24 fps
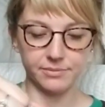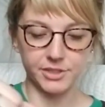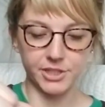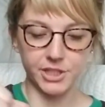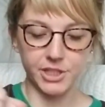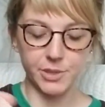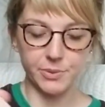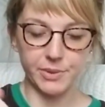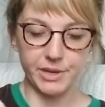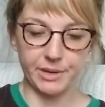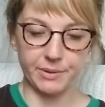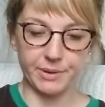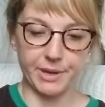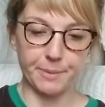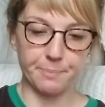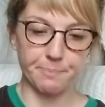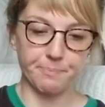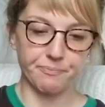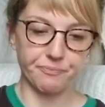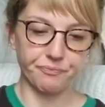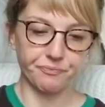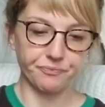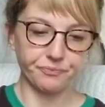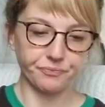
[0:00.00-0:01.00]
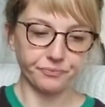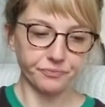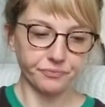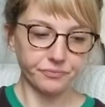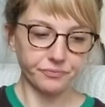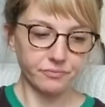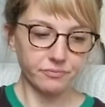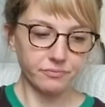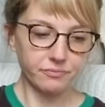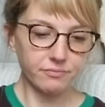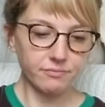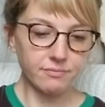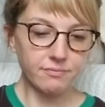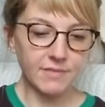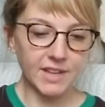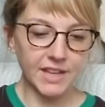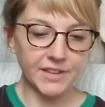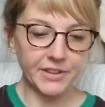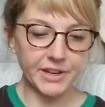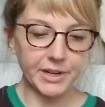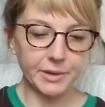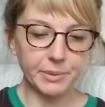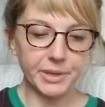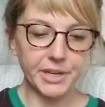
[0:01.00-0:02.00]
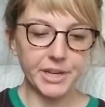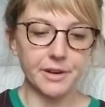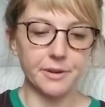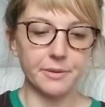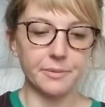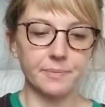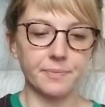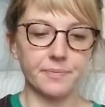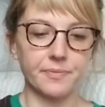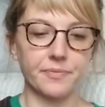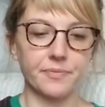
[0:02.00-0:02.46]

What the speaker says: So anyway, there we go.